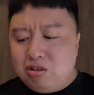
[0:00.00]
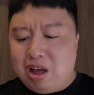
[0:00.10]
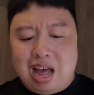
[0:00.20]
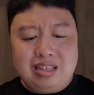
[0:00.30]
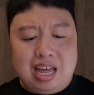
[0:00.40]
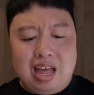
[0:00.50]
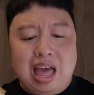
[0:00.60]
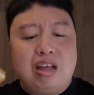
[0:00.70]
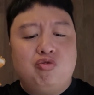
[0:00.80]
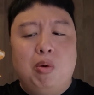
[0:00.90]
so it adds that
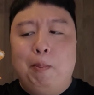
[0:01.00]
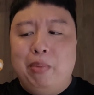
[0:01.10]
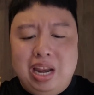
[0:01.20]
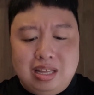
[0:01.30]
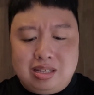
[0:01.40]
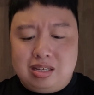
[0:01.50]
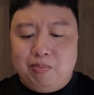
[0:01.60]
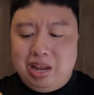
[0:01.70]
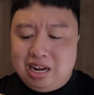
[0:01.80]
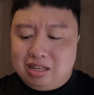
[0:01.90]
extra
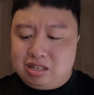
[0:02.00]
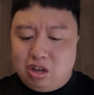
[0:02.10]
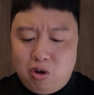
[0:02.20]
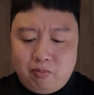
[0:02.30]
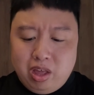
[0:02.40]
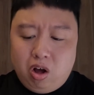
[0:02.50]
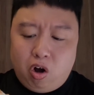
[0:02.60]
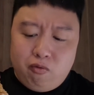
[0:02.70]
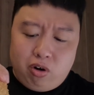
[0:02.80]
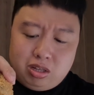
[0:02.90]
meatiness too.
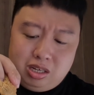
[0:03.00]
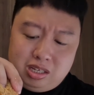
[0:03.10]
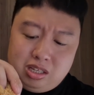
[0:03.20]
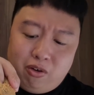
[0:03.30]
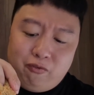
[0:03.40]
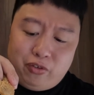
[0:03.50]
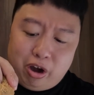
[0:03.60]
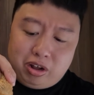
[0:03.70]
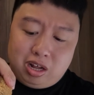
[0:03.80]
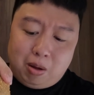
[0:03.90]
Overall, this is a
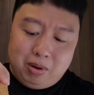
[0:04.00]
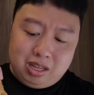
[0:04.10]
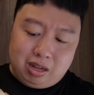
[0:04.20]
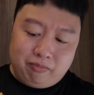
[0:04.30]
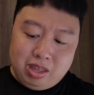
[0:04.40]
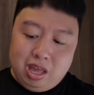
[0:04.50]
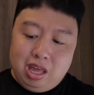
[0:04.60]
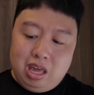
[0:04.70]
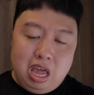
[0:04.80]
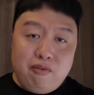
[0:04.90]
very good combination.
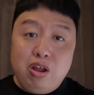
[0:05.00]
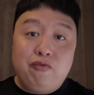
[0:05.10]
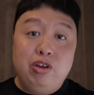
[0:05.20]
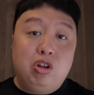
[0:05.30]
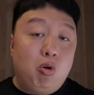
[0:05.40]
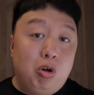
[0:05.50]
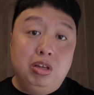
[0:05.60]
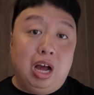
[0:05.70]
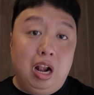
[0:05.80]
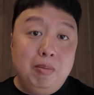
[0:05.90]
Like, even if you don't go
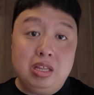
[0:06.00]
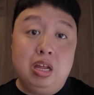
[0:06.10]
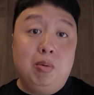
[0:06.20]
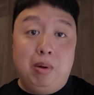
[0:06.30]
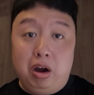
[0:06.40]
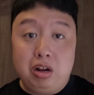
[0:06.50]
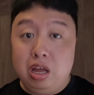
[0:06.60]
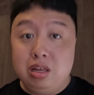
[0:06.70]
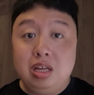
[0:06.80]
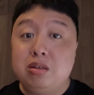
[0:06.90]
to Jollibee in America,
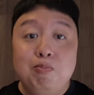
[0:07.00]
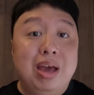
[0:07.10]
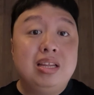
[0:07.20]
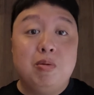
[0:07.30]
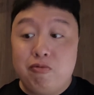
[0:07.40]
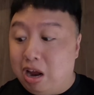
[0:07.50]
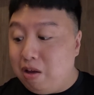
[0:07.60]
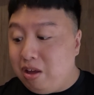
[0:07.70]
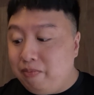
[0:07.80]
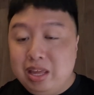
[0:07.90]
just make some
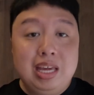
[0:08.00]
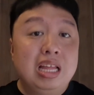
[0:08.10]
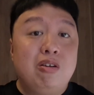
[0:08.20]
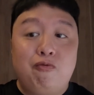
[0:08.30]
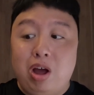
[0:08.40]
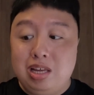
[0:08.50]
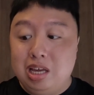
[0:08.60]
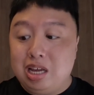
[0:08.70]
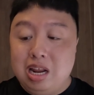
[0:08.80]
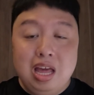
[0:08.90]
gravy, get some fried
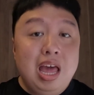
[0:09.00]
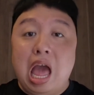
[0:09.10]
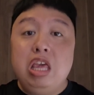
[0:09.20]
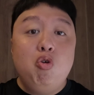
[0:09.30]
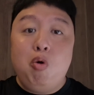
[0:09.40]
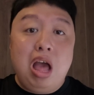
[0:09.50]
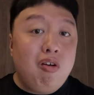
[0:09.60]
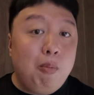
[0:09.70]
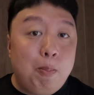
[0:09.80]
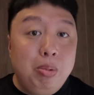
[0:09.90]
chicken, and you will
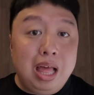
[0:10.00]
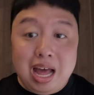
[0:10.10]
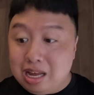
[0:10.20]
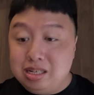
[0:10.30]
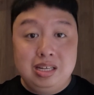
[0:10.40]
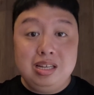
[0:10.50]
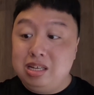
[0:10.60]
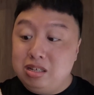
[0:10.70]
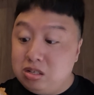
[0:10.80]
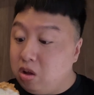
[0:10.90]
have a blast. This
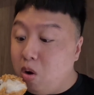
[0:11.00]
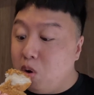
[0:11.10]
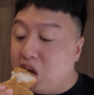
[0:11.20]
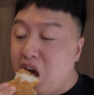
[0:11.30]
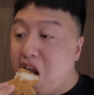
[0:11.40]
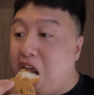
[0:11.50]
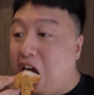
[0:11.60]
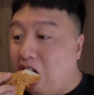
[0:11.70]
is so good.